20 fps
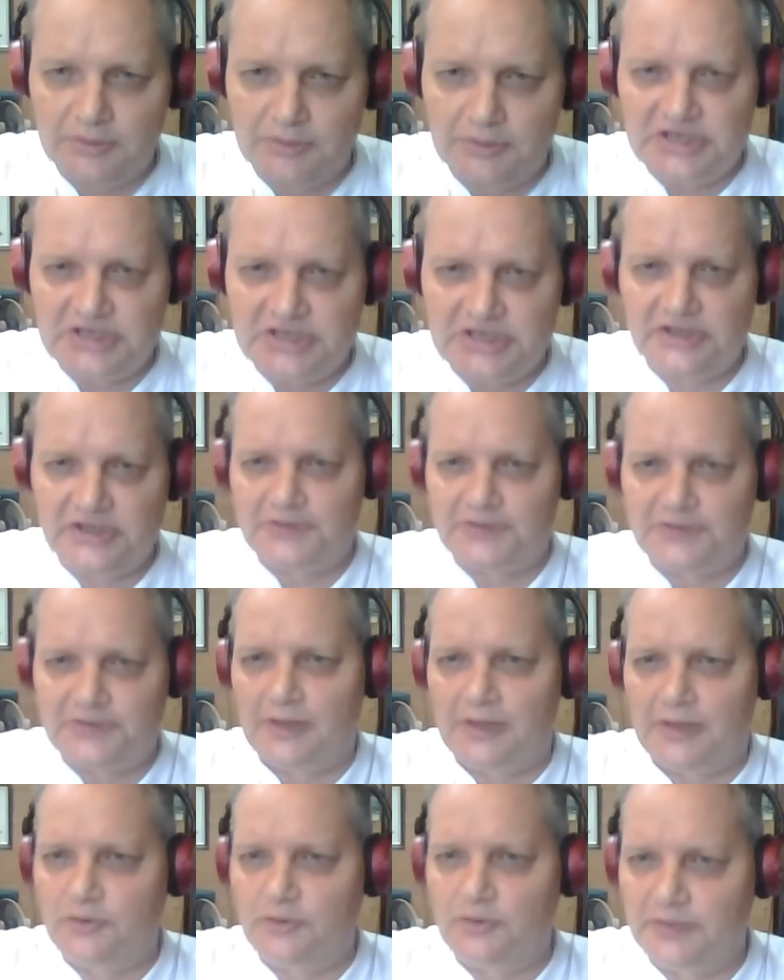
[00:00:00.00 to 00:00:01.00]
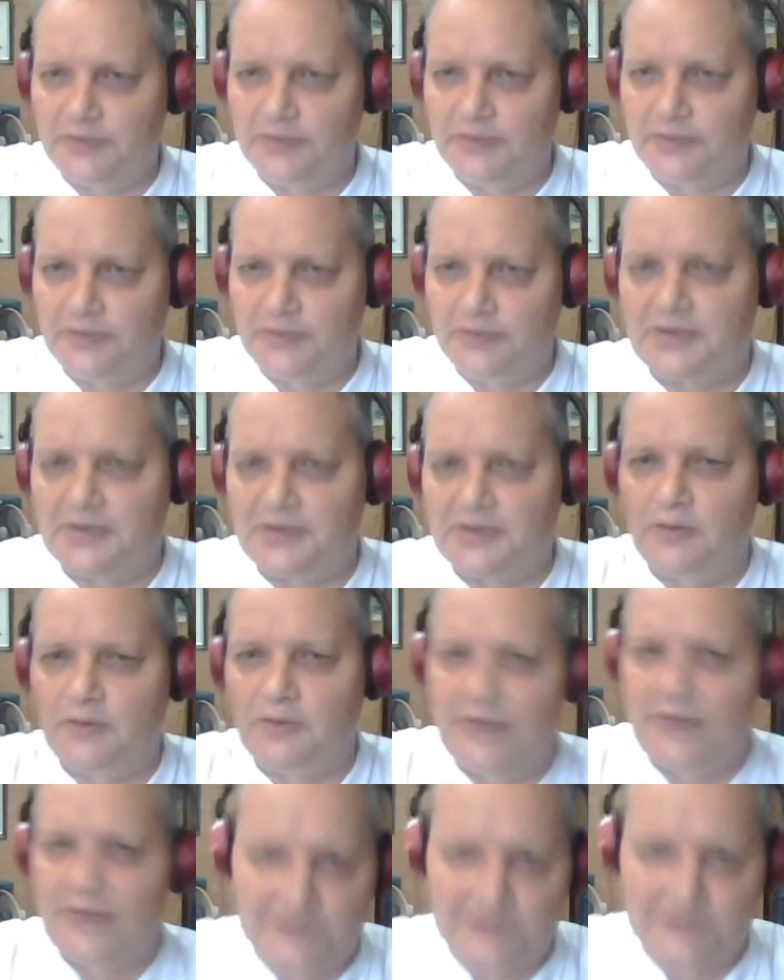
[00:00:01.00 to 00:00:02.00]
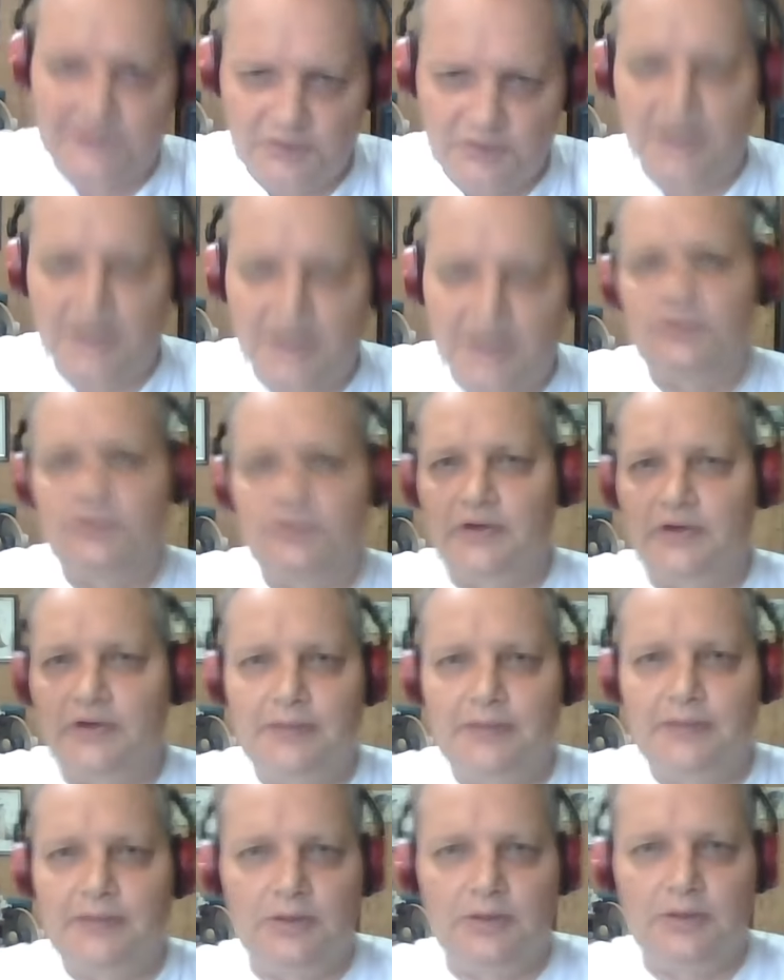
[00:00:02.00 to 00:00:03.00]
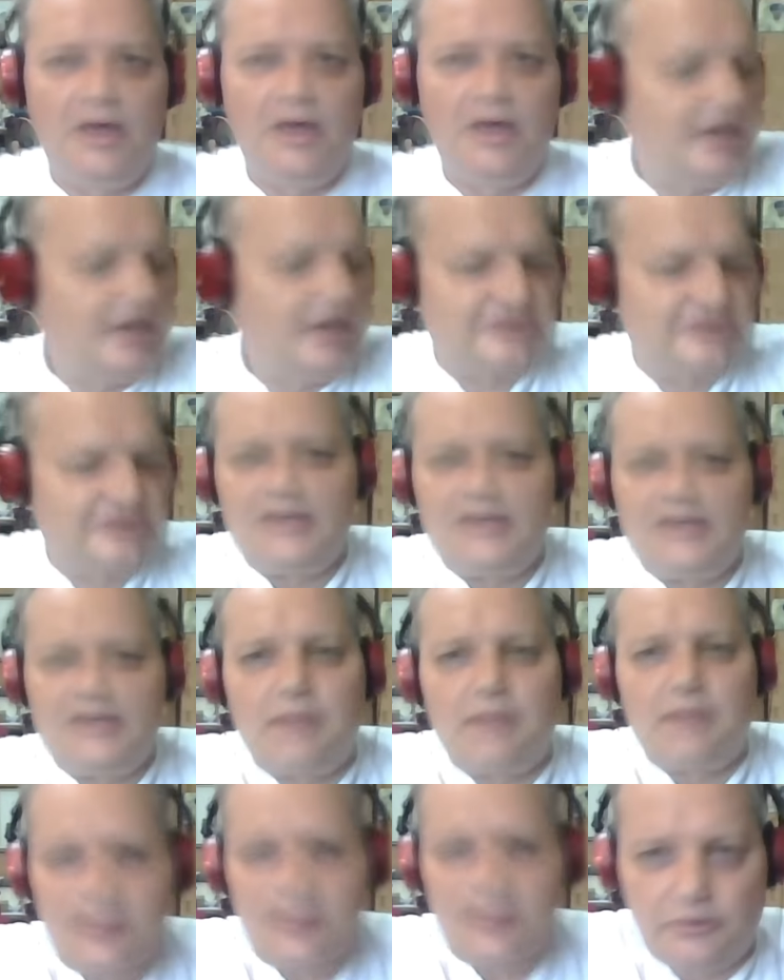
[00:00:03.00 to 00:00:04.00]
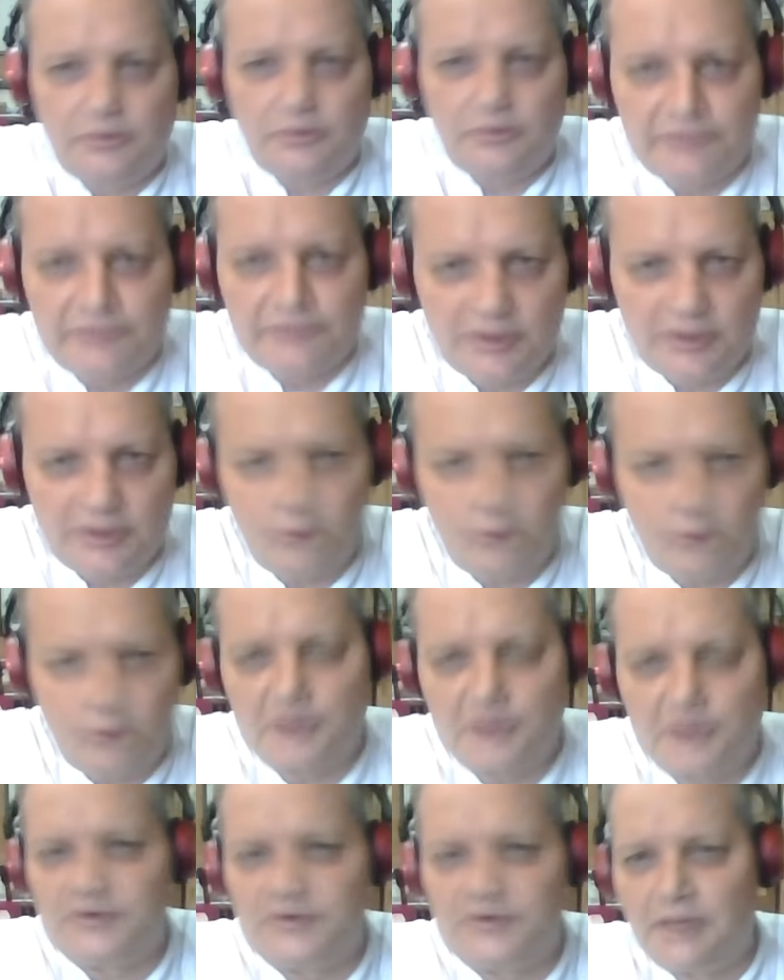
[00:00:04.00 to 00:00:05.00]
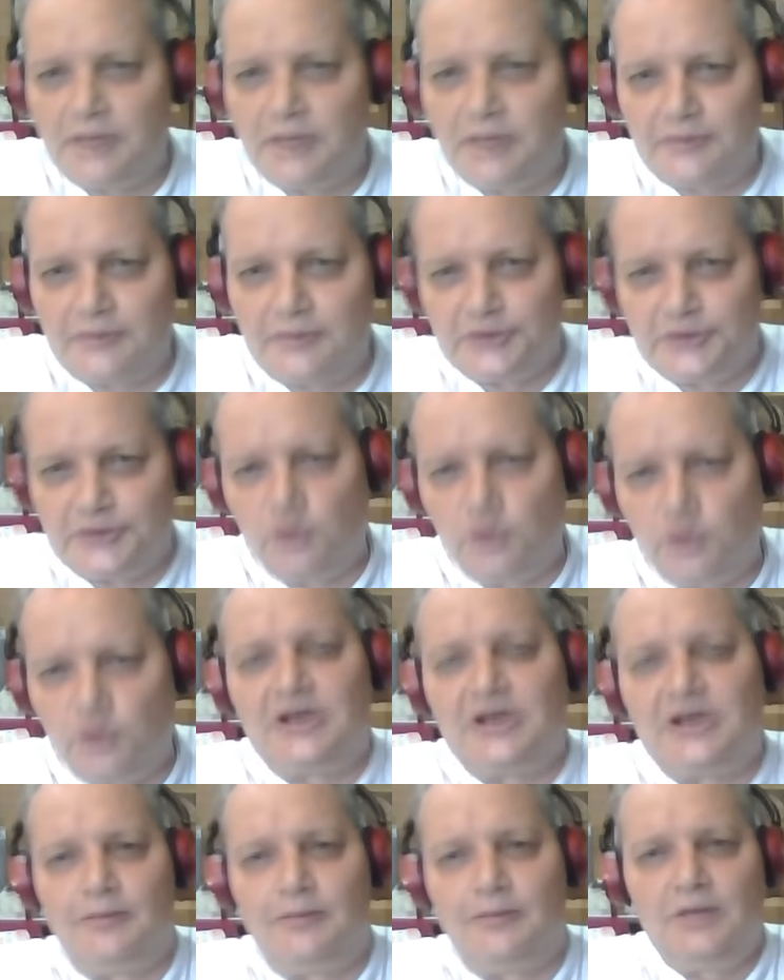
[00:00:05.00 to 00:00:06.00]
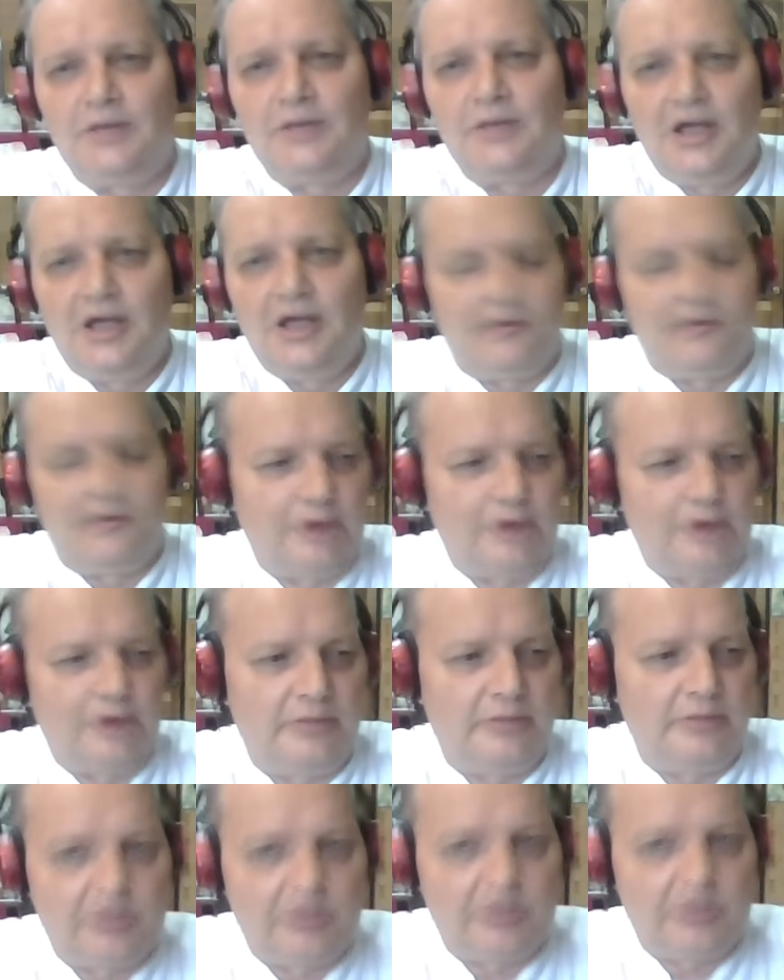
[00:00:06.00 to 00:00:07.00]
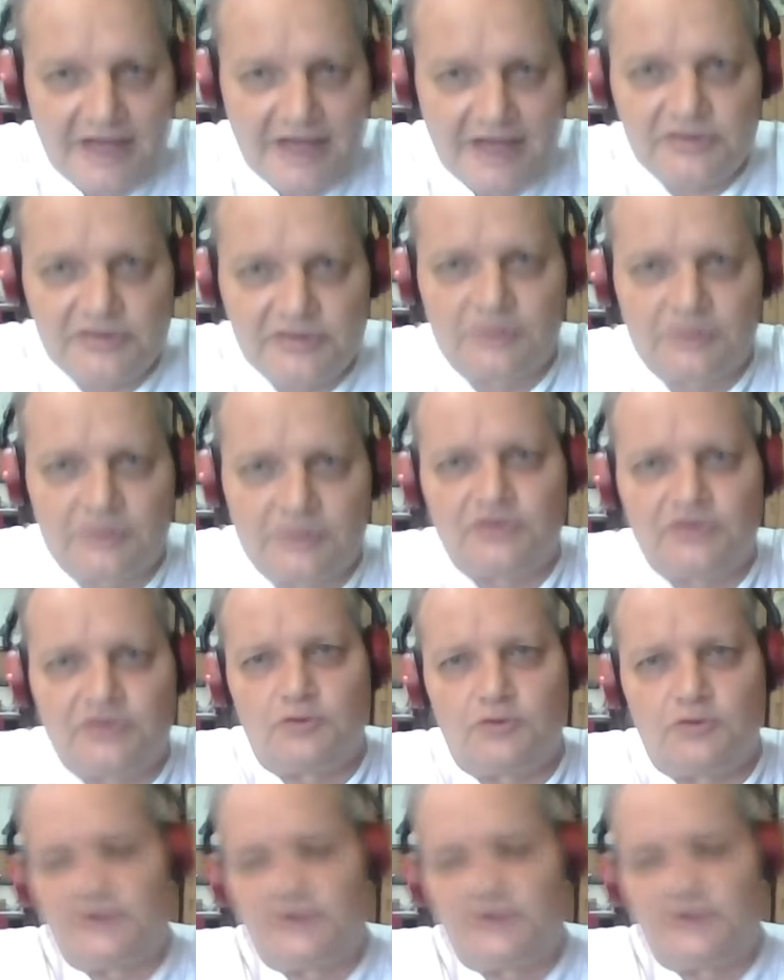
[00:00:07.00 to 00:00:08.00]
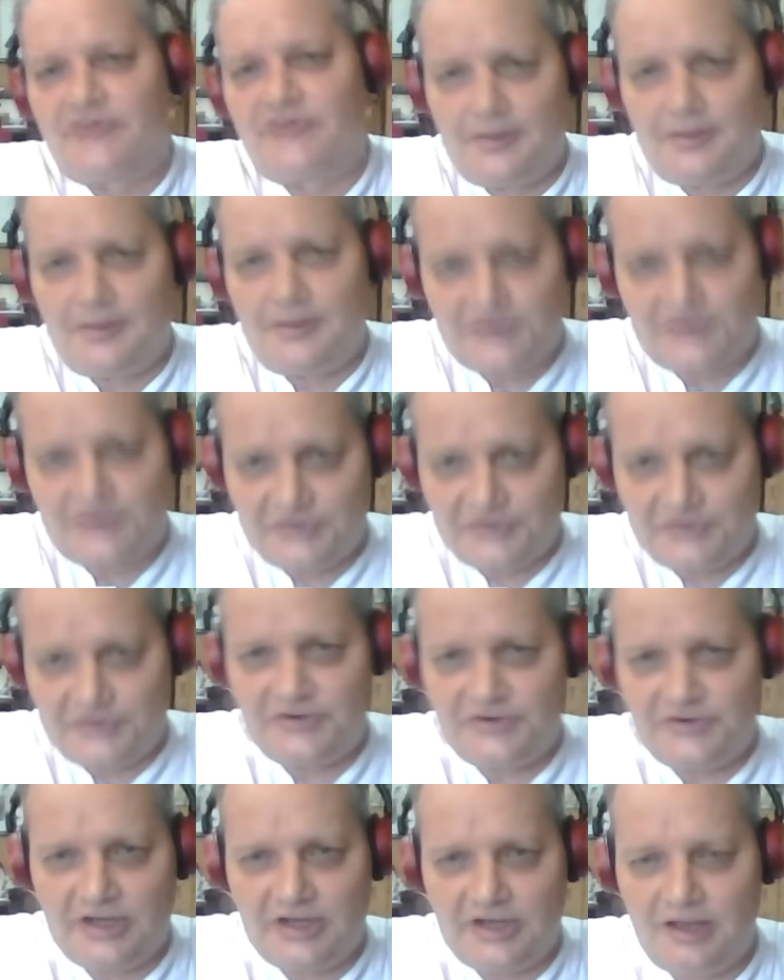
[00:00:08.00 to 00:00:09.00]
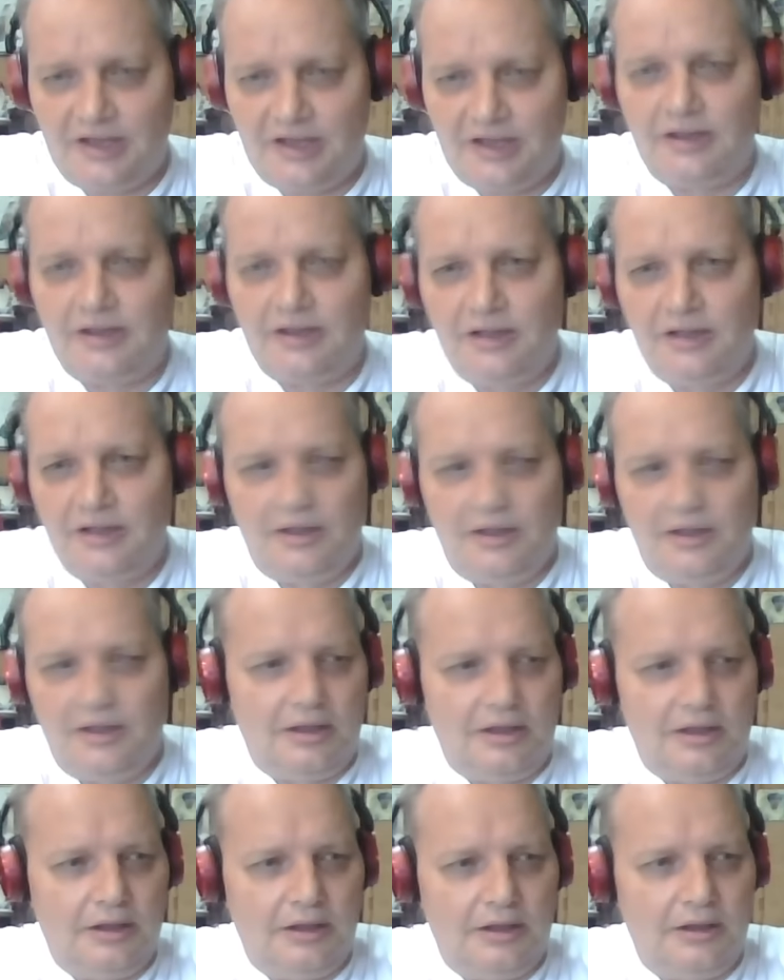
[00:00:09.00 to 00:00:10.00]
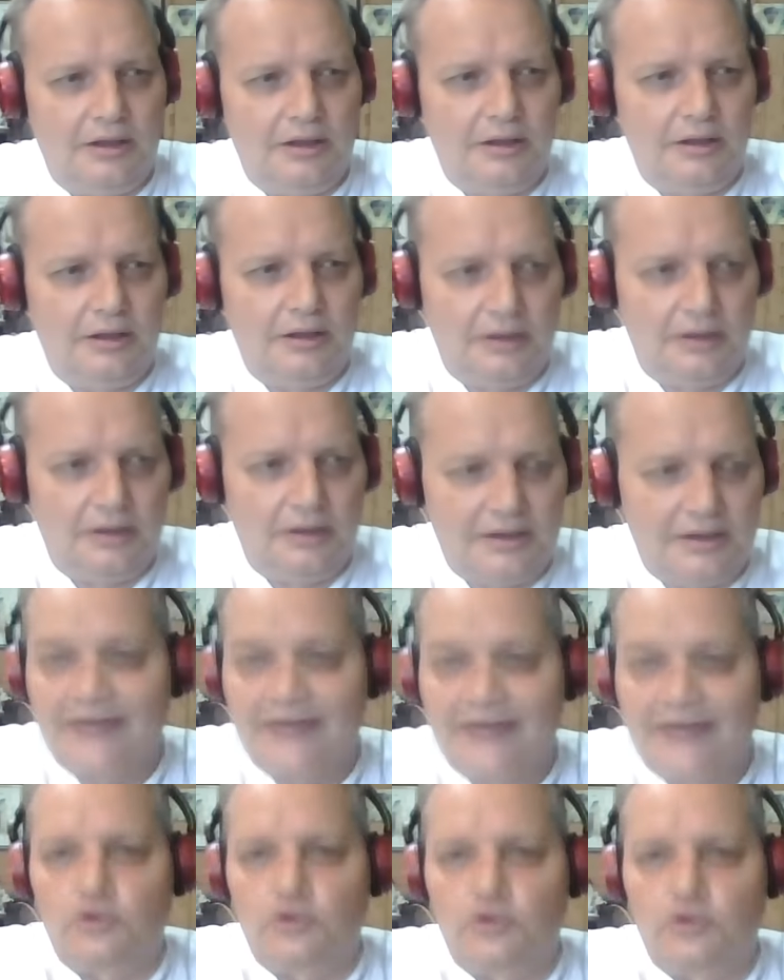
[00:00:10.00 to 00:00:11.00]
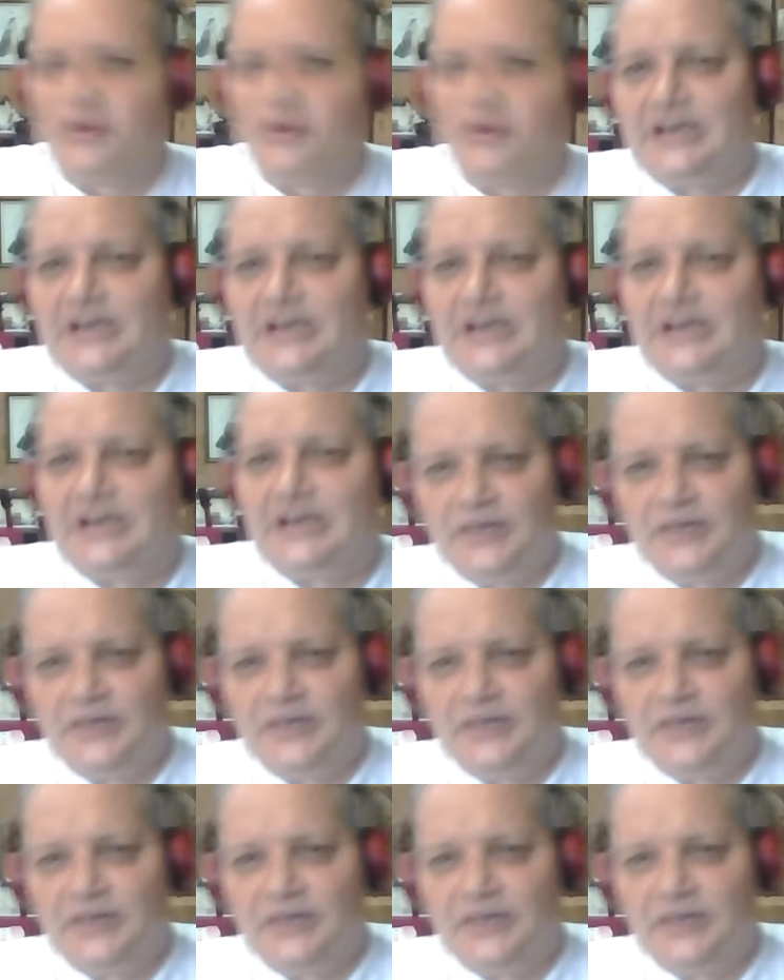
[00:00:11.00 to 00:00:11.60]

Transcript: Tyndale's Bible, the Bishop's Bible, Matthew's Bible, the Great Bible, it's the same Bible. They're all Protestant Bibles. They all come from Erasmus's Rotterdamus' uh, uh, Latin Greek.